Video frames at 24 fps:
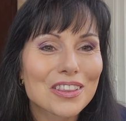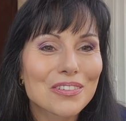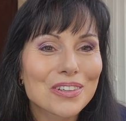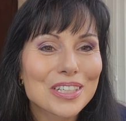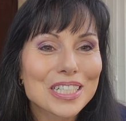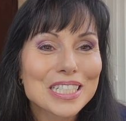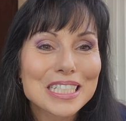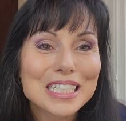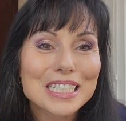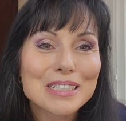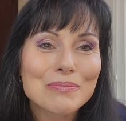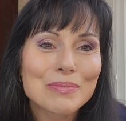
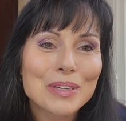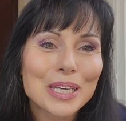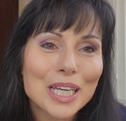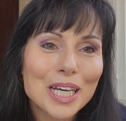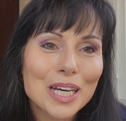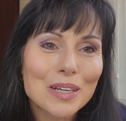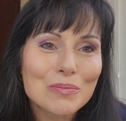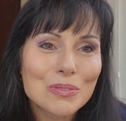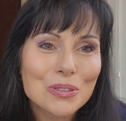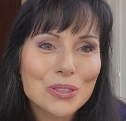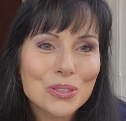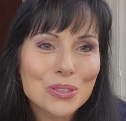3D
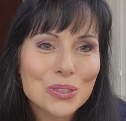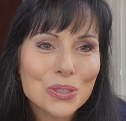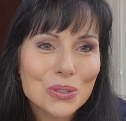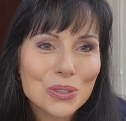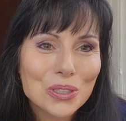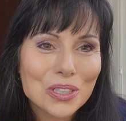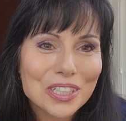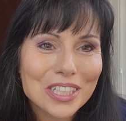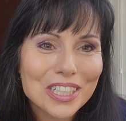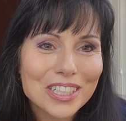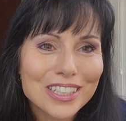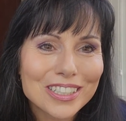makeup
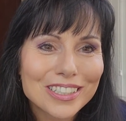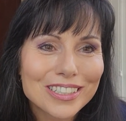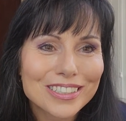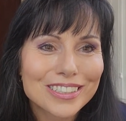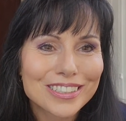tutorial.